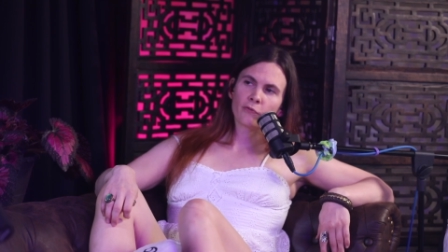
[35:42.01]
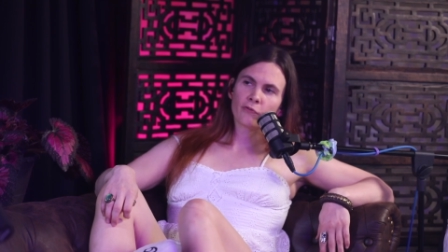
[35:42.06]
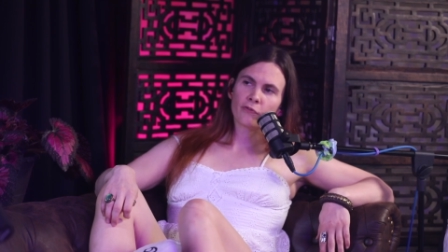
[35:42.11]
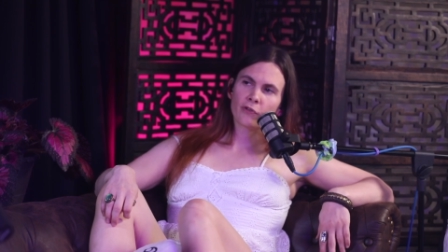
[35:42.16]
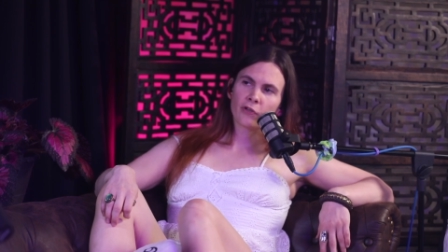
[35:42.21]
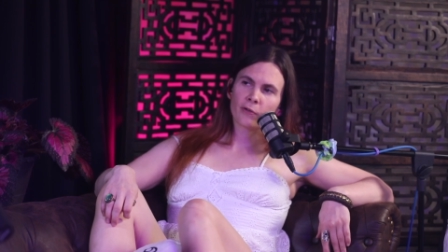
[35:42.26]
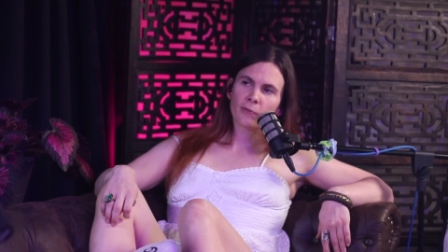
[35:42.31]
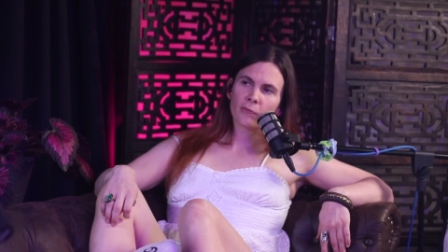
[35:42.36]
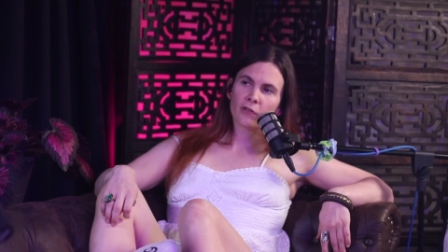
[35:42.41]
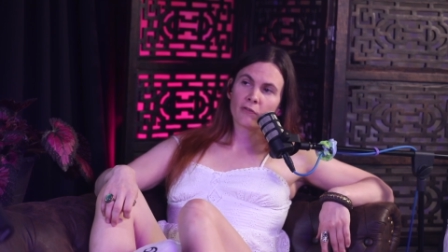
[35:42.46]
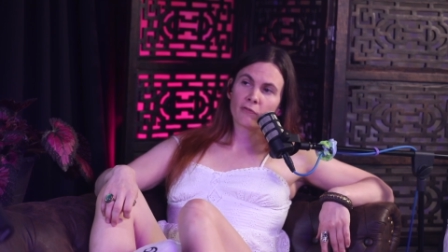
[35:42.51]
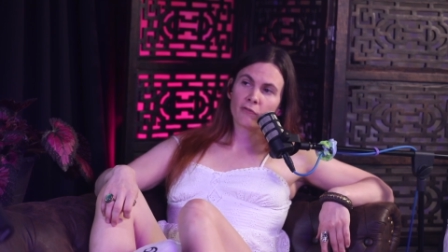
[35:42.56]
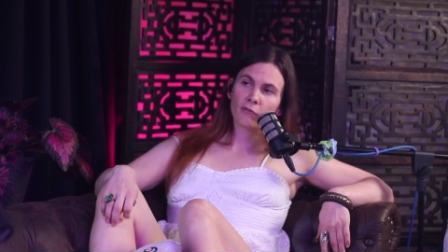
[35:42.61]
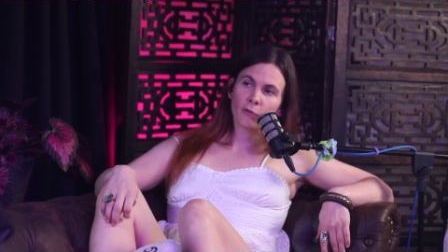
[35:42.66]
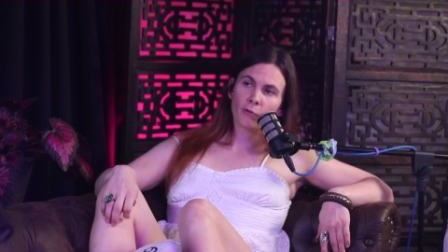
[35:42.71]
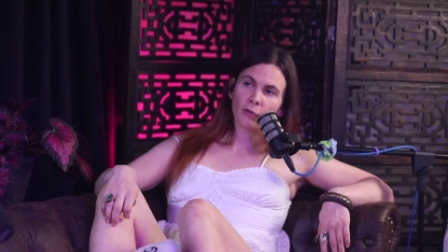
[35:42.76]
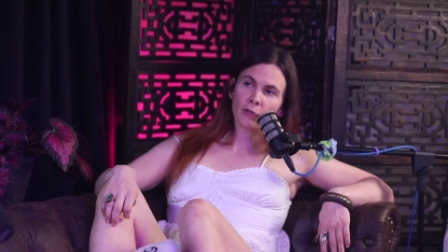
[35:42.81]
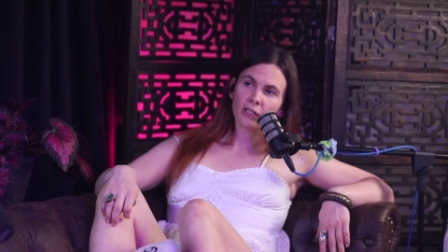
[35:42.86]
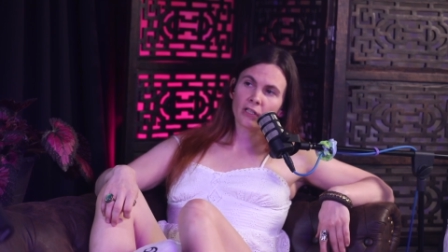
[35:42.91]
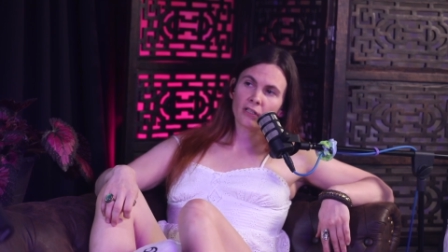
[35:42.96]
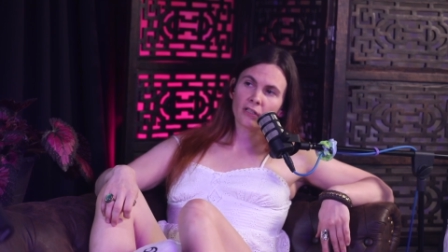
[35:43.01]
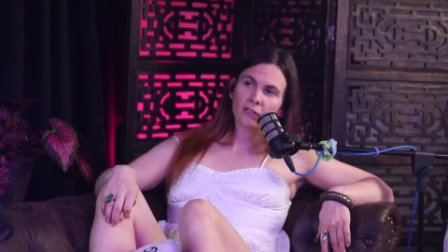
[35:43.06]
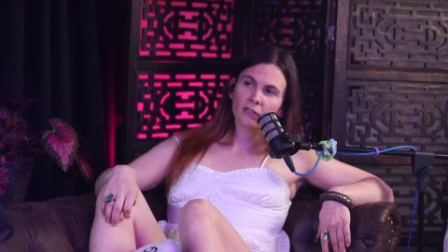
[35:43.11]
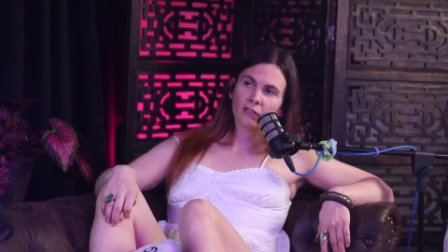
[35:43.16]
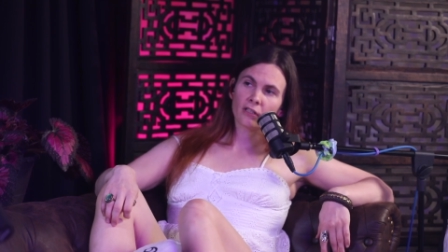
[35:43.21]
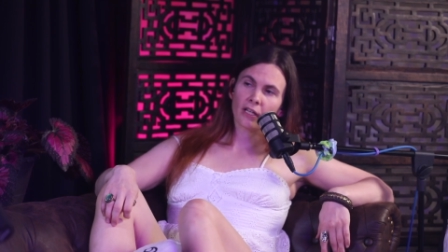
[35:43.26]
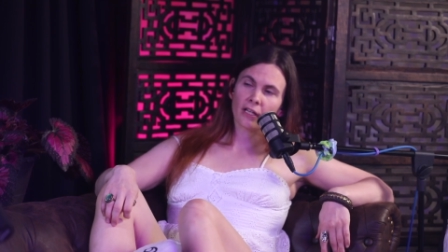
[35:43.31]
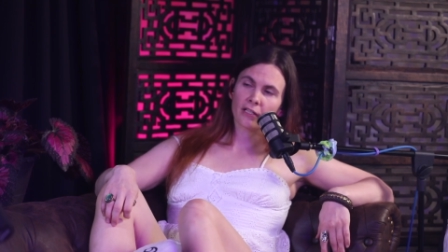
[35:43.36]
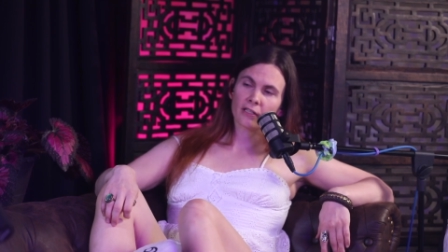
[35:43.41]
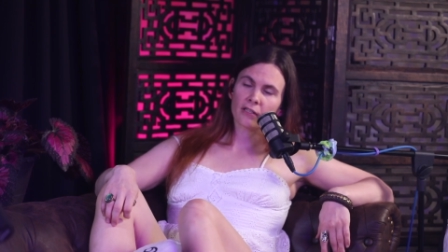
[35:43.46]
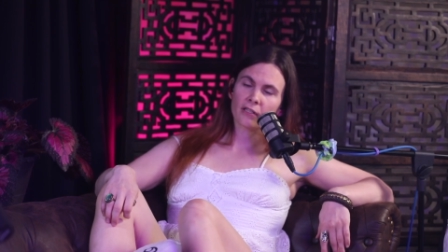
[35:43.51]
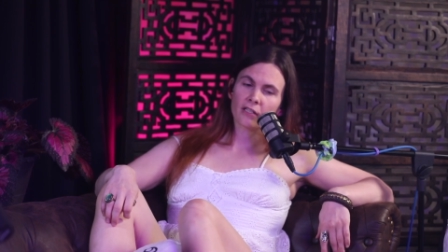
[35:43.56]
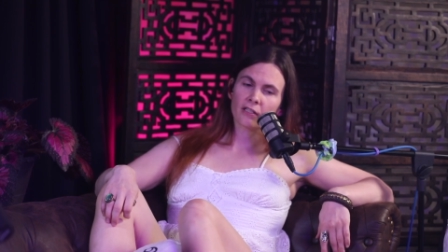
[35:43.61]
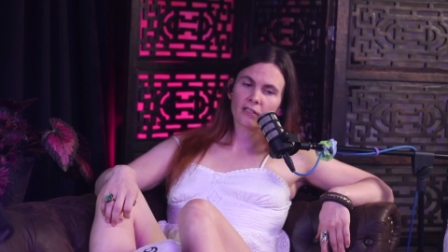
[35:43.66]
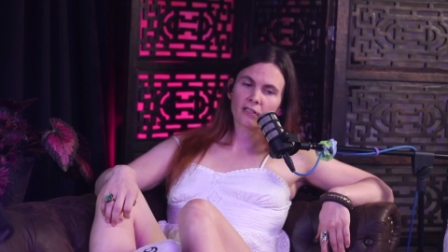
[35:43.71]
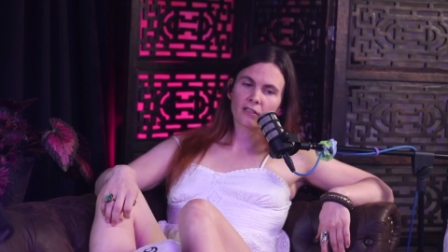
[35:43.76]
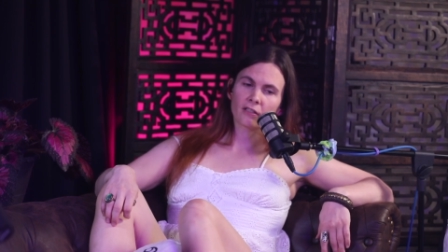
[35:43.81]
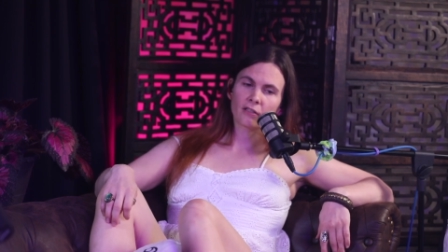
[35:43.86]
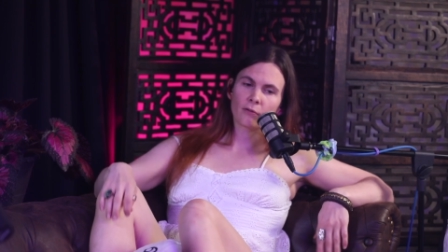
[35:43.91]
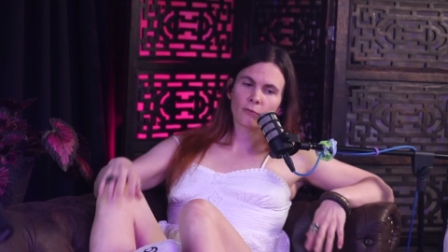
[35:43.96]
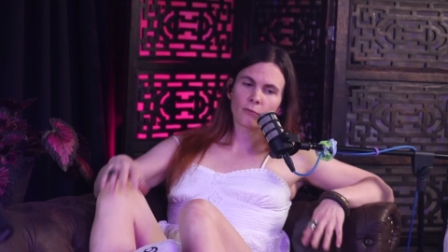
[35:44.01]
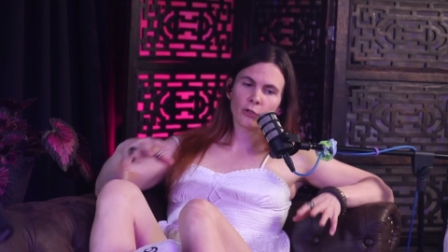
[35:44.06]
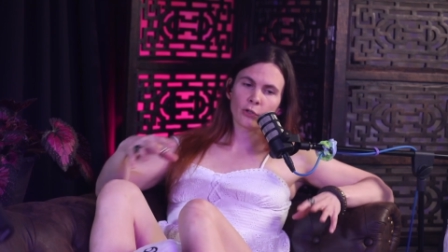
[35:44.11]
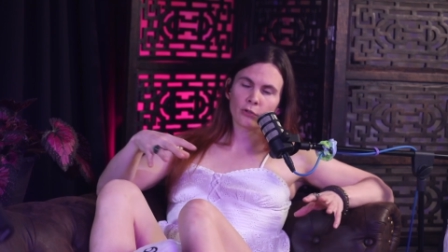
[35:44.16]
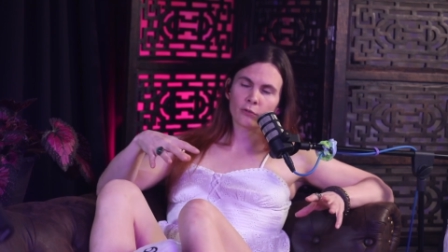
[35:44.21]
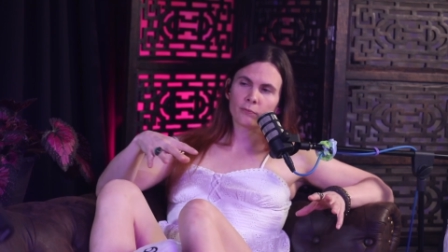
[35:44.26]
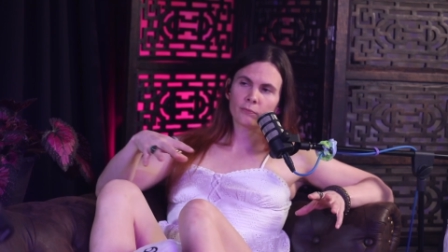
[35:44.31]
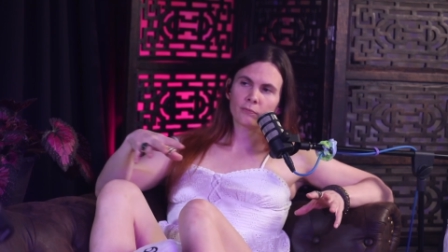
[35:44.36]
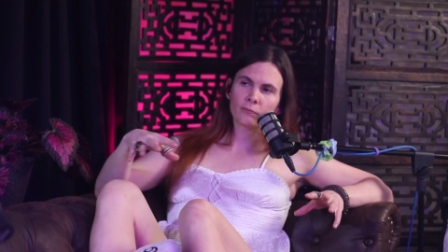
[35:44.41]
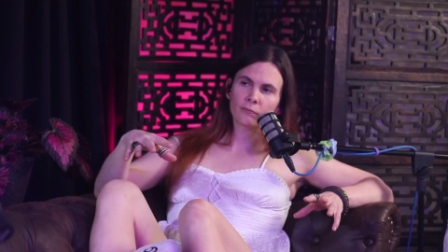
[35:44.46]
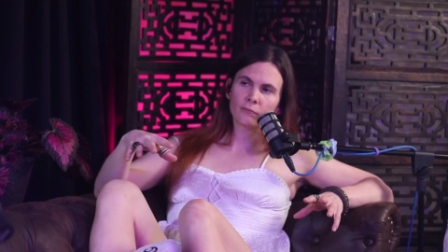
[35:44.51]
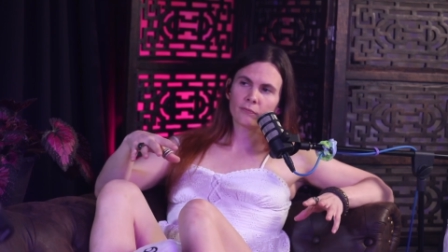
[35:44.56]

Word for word: from the floor, like the oh, the room.